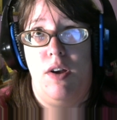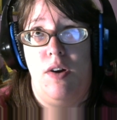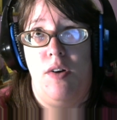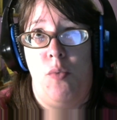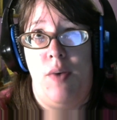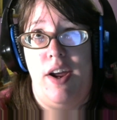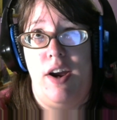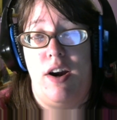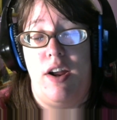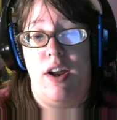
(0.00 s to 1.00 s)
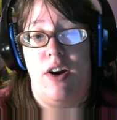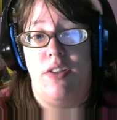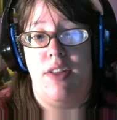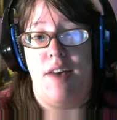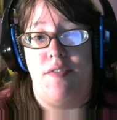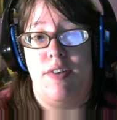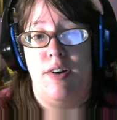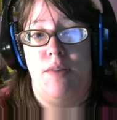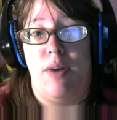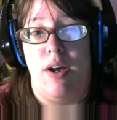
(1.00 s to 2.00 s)
Where he heard that
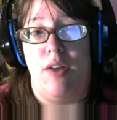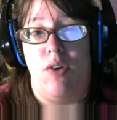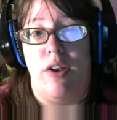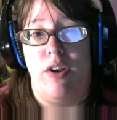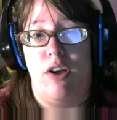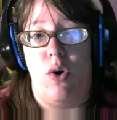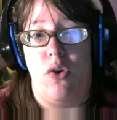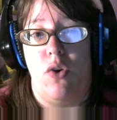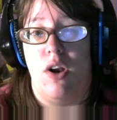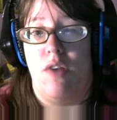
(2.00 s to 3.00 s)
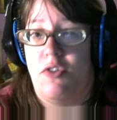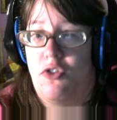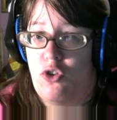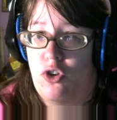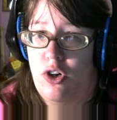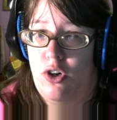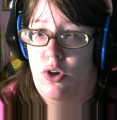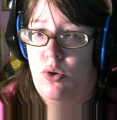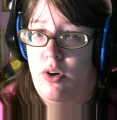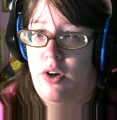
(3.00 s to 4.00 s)
from, I do not know. I do not know if it's
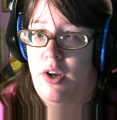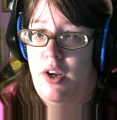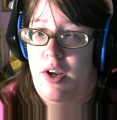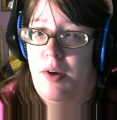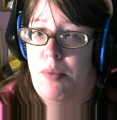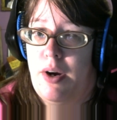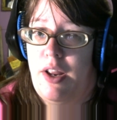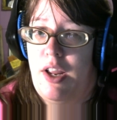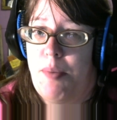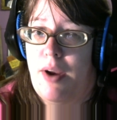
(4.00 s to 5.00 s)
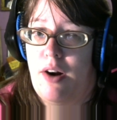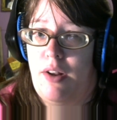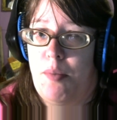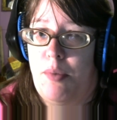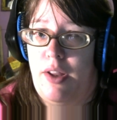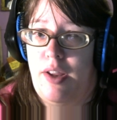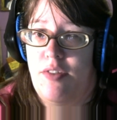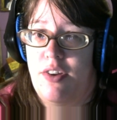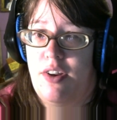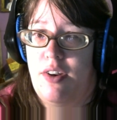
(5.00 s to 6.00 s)
true, but he apparently
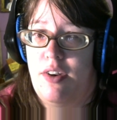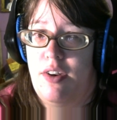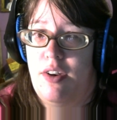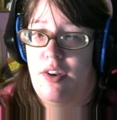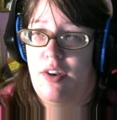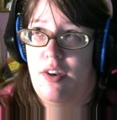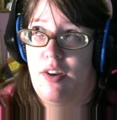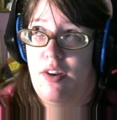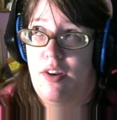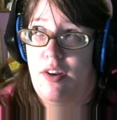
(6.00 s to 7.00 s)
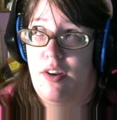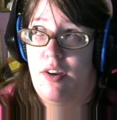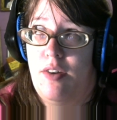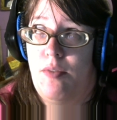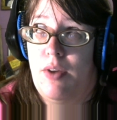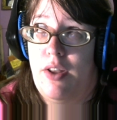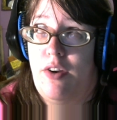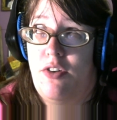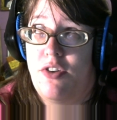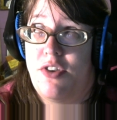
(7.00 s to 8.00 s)
believes it. Whether
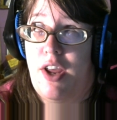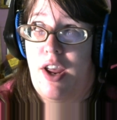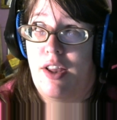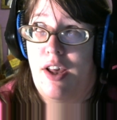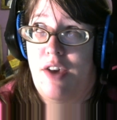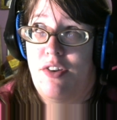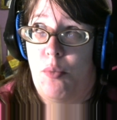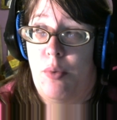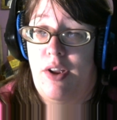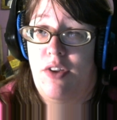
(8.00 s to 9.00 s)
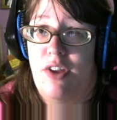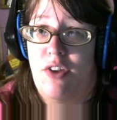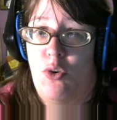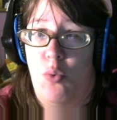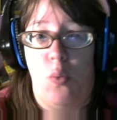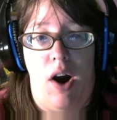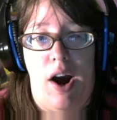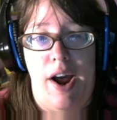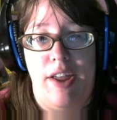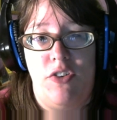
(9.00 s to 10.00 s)
he's just saying that as a reason as to
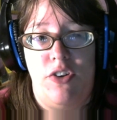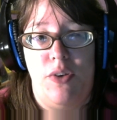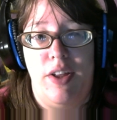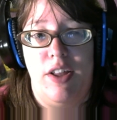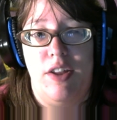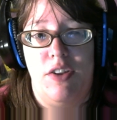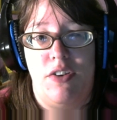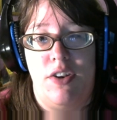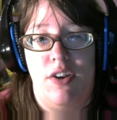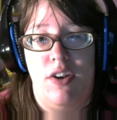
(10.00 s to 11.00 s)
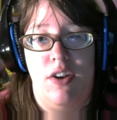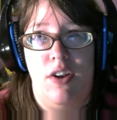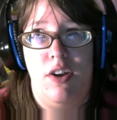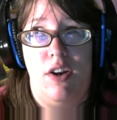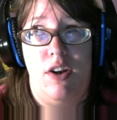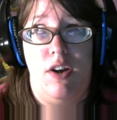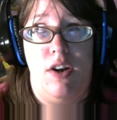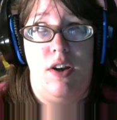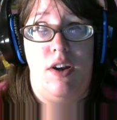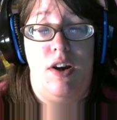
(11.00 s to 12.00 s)
why he's doing this,
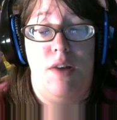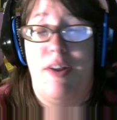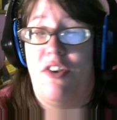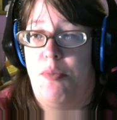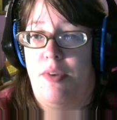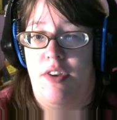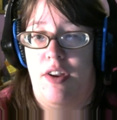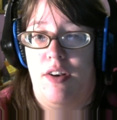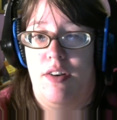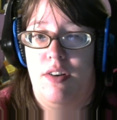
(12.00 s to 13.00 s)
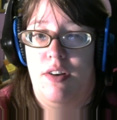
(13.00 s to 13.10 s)
it remains to be seen.